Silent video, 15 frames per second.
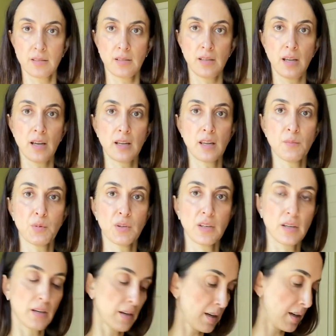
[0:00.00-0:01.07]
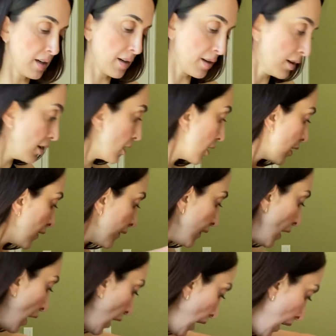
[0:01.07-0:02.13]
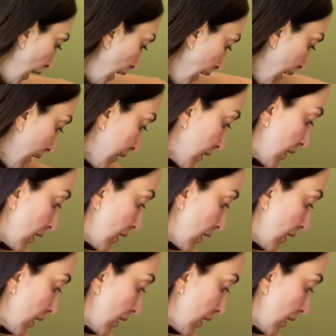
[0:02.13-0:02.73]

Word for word: Yeah, I can put it in here and